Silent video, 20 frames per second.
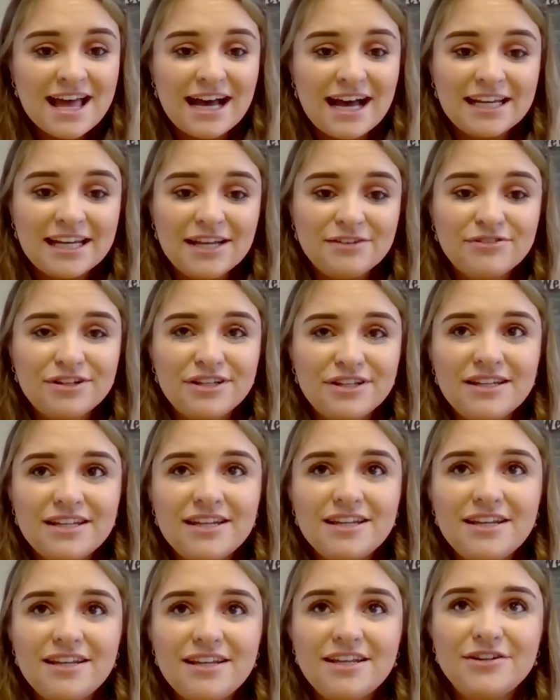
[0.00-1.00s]
And even,
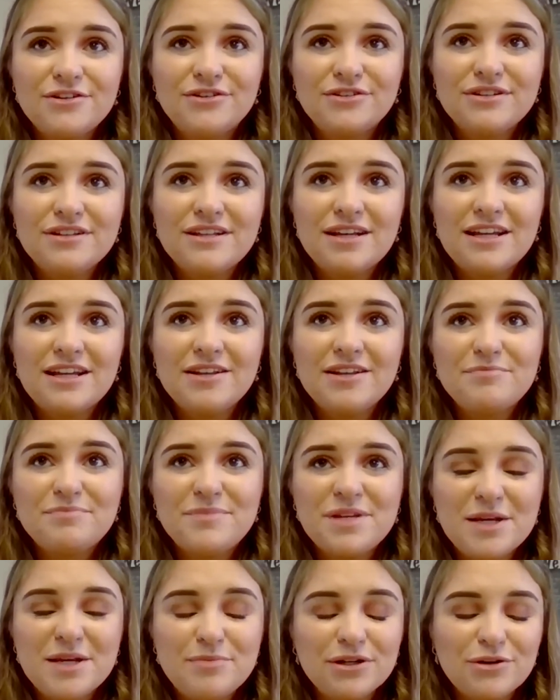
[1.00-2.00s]
you know,
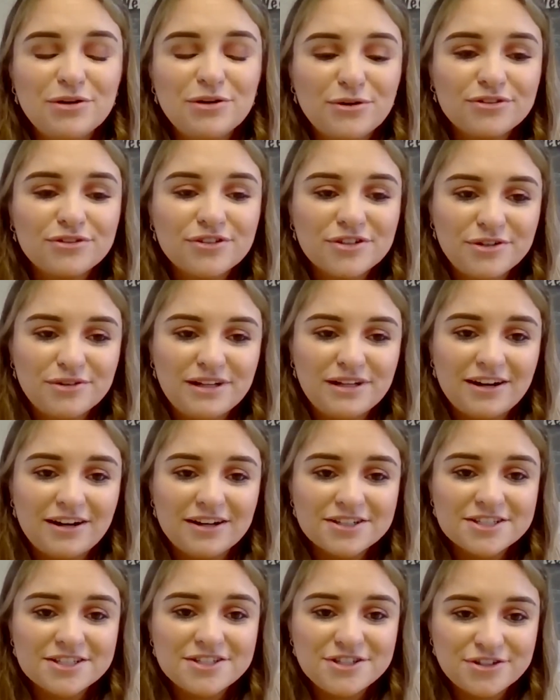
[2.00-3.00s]
people go through a
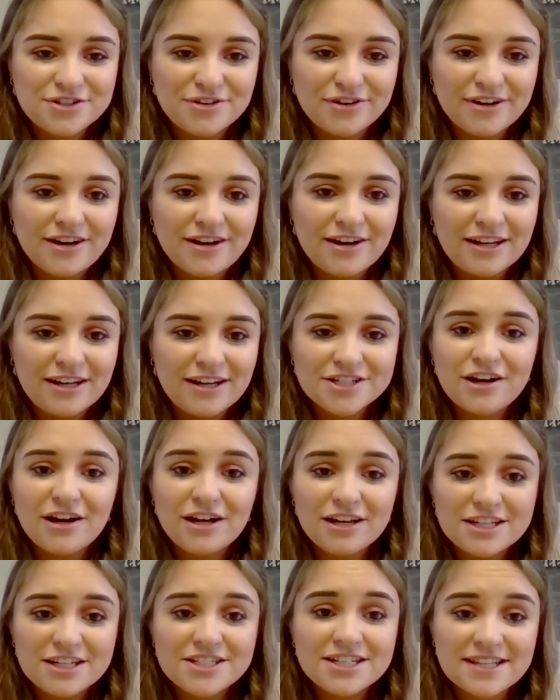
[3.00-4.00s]
lot during college.
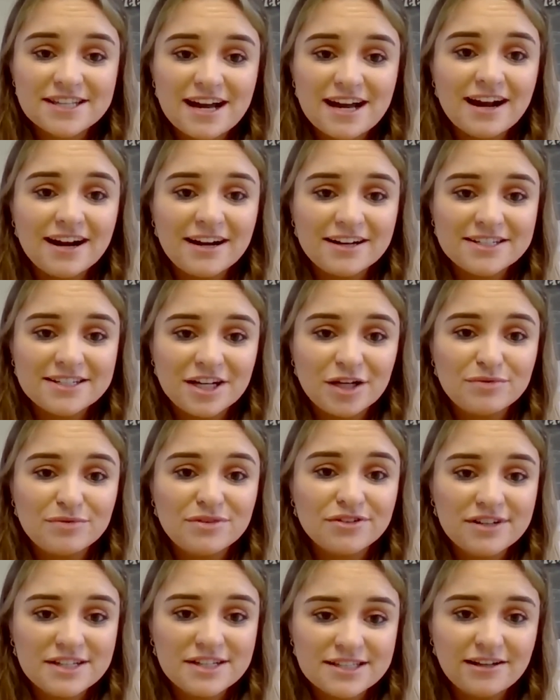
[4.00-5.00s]
College is a hard time.
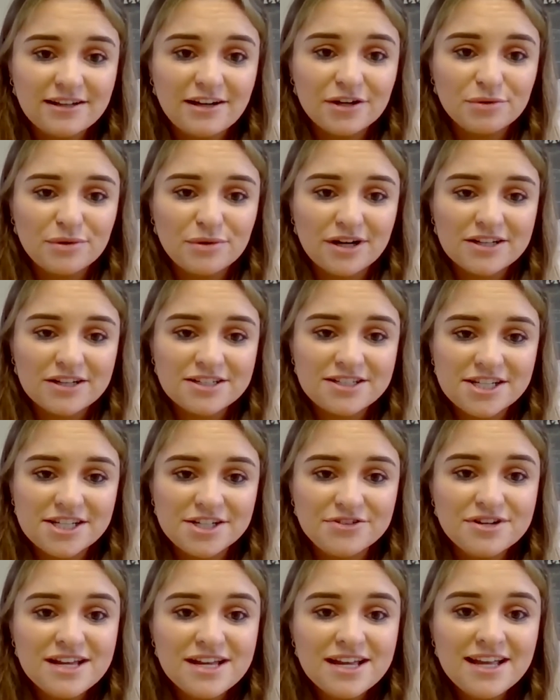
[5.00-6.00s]
There is a lot of work to
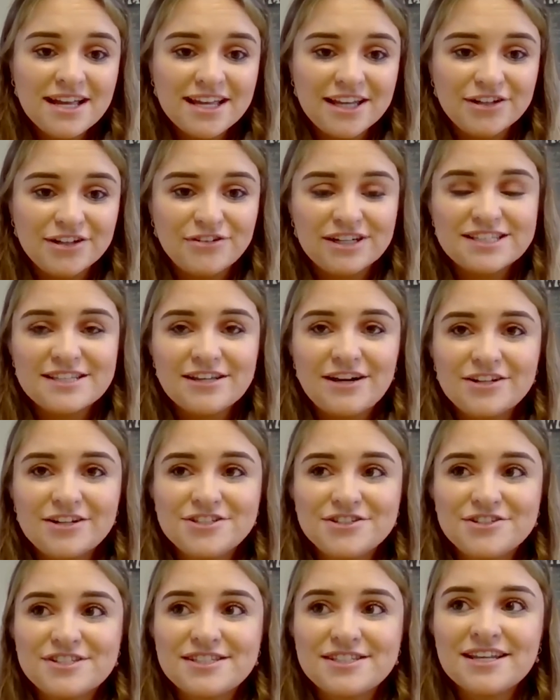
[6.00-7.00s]
do. You know, it's not
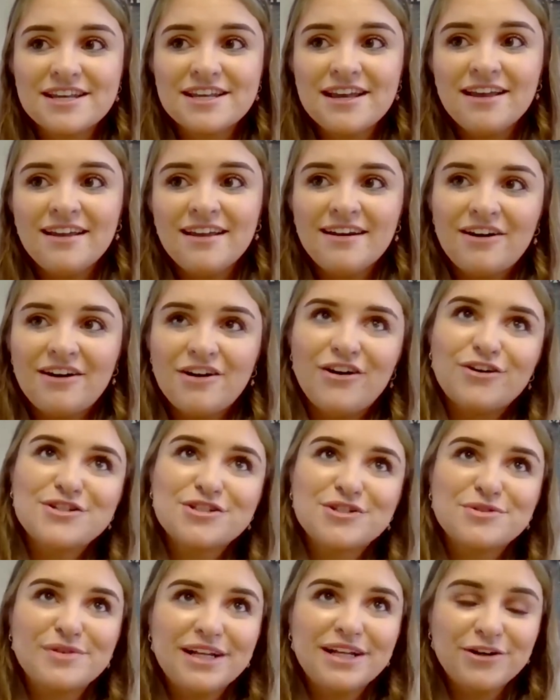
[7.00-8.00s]
just, oh,
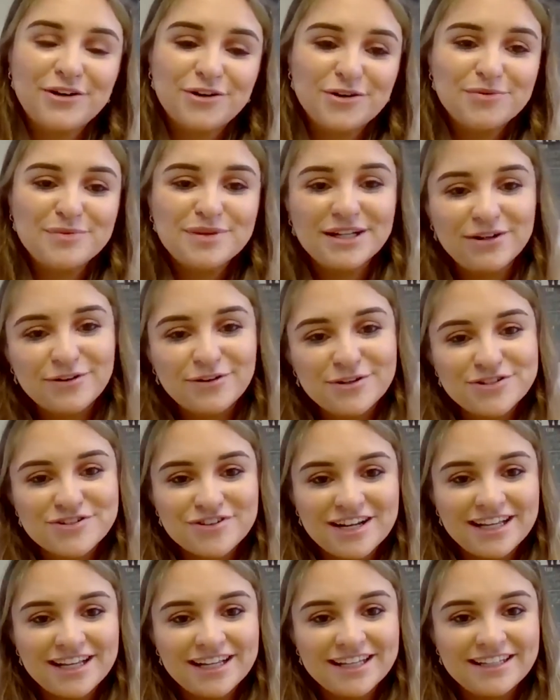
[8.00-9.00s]
sure, we'll go and we'll go
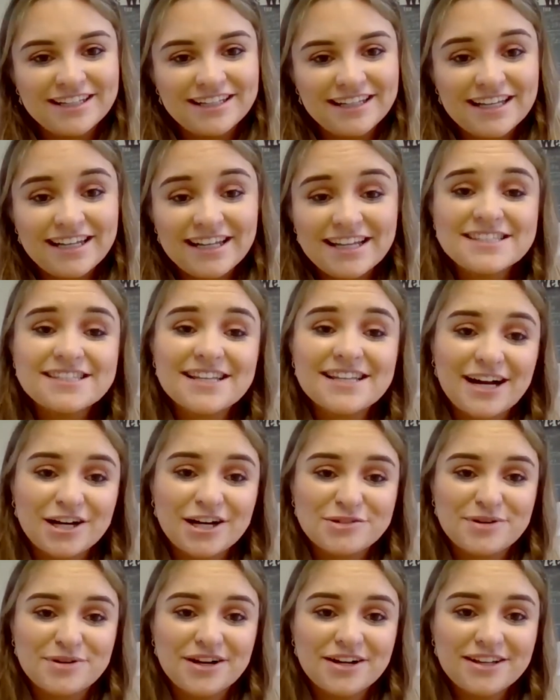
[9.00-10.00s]
drinking. It is
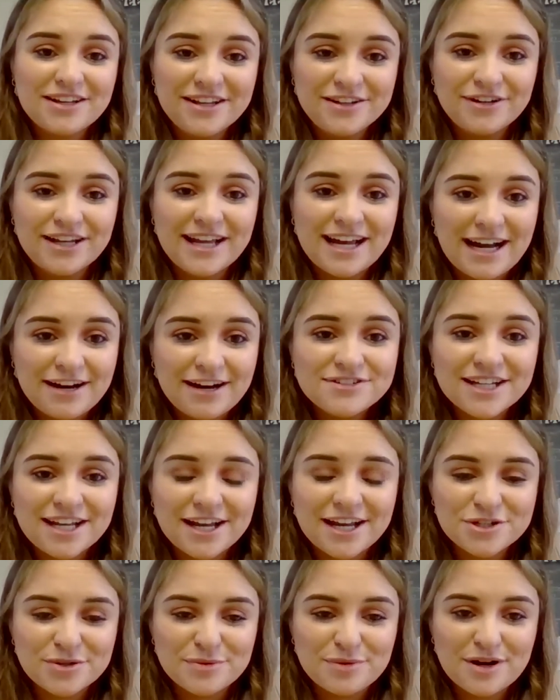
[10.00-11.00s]
hard work. You know, you have to
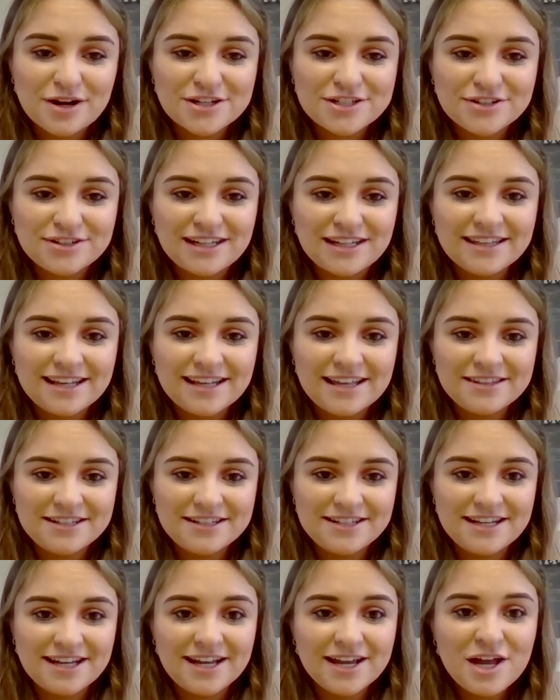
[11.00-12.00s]
get your work done at the end
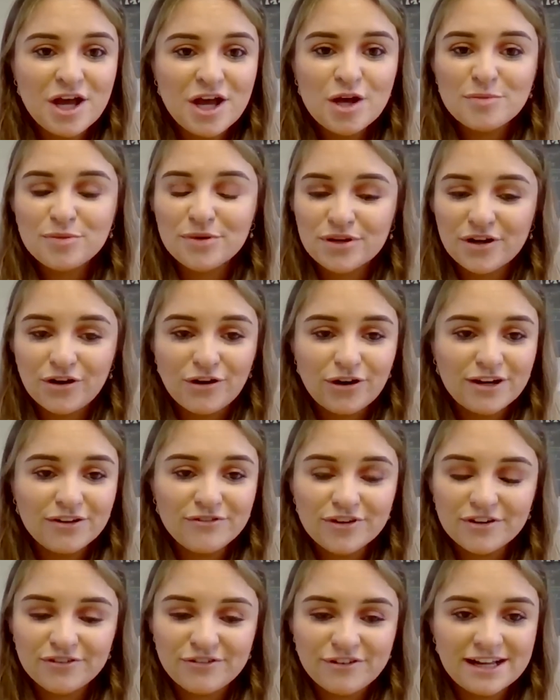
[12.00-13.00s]
of the day. Mm-hmm. But all
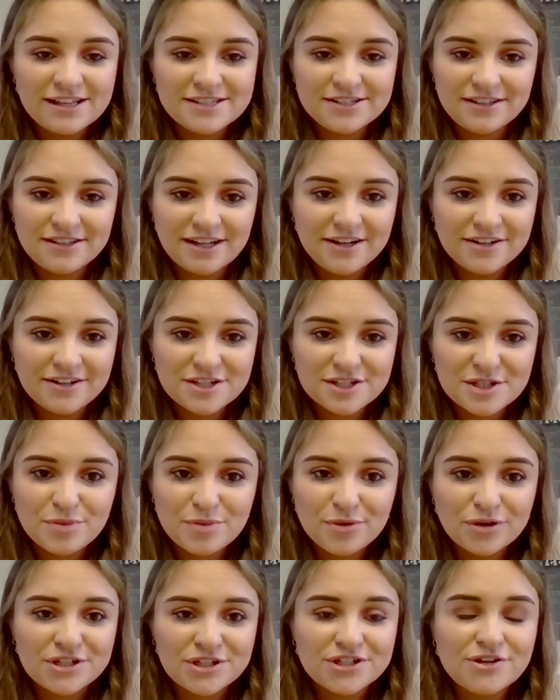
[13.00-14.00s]
of your friends are there to
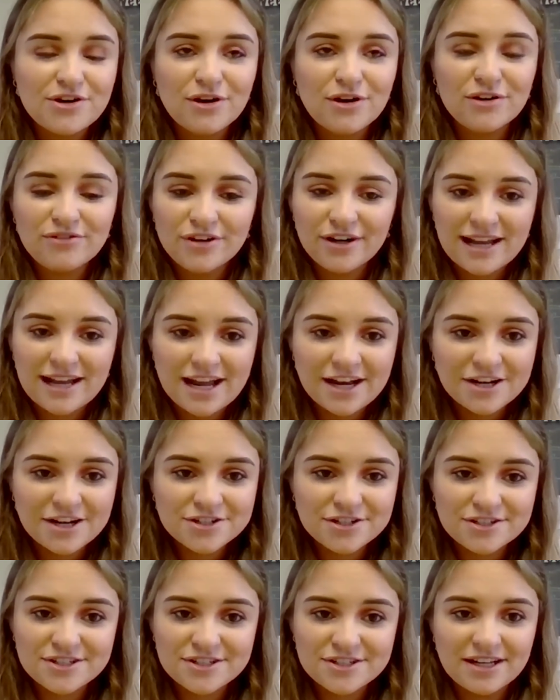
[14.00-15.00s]
support you. All of your
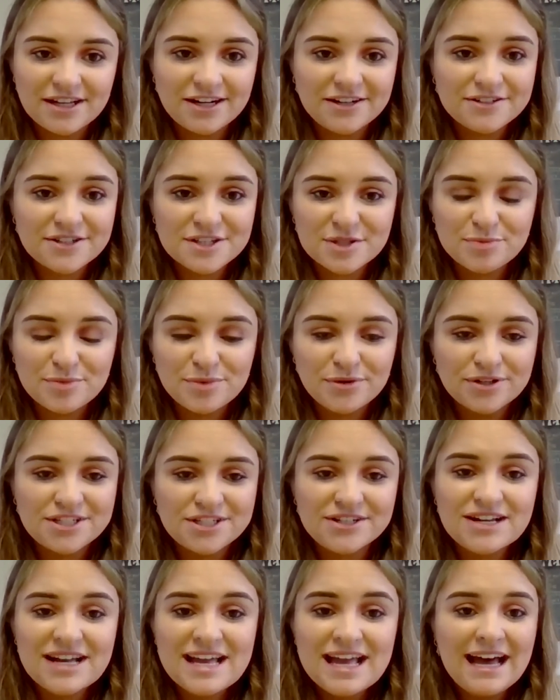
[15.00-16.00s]
lecturers are there to support
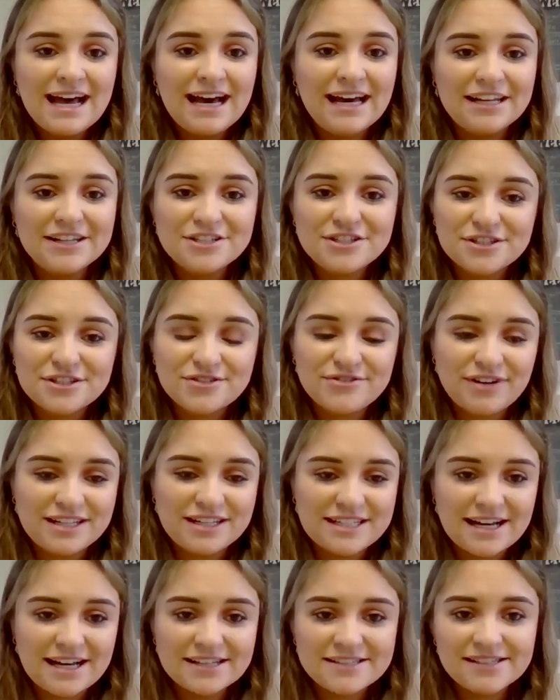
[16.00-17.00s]
you. And it's just
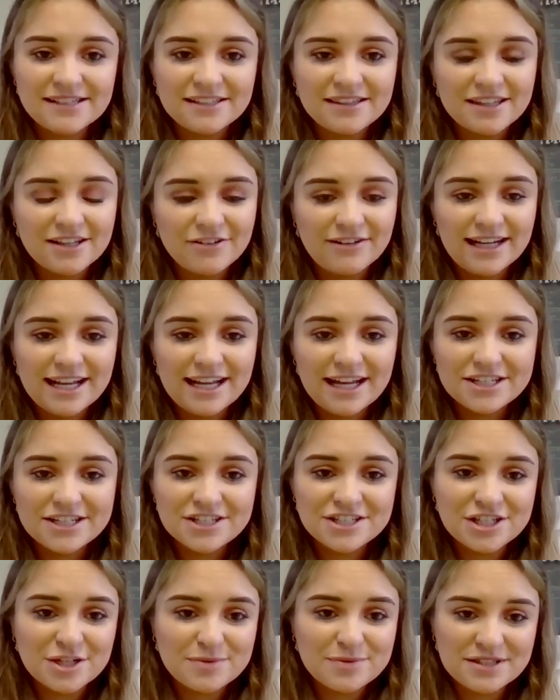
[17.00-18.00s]
fantastic, the
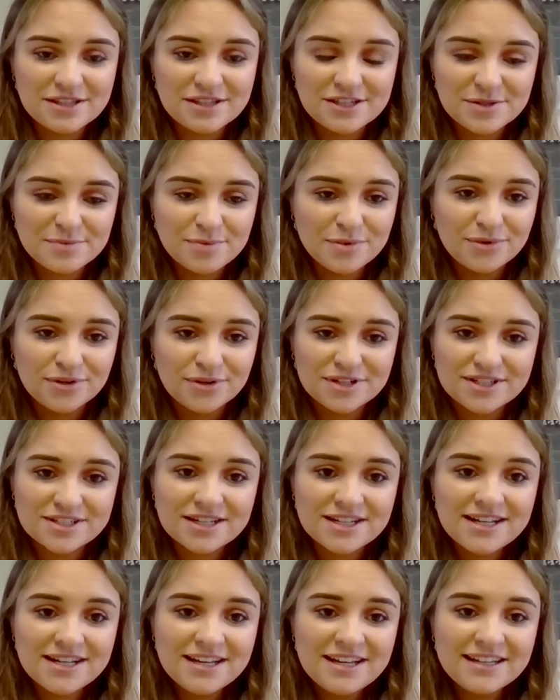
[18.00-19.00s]
relationships and the support
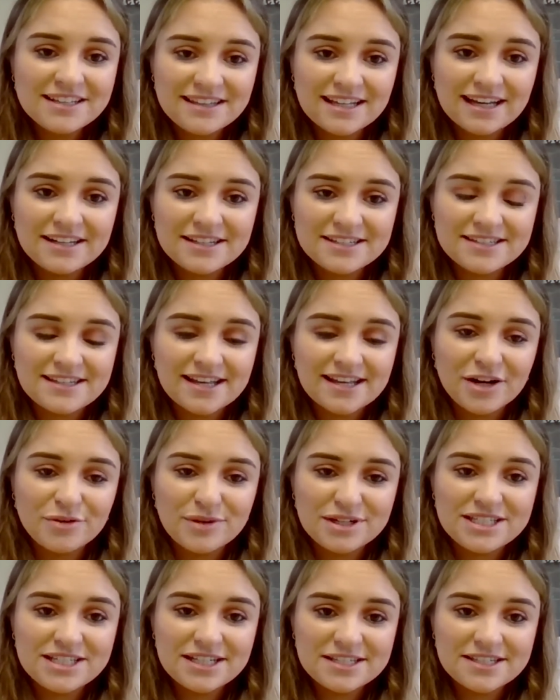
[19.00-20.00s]
that is there
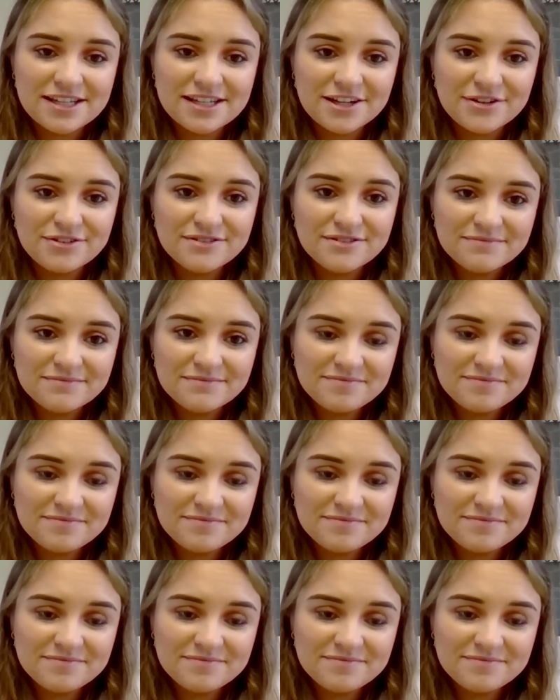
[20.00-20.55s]
with DCU.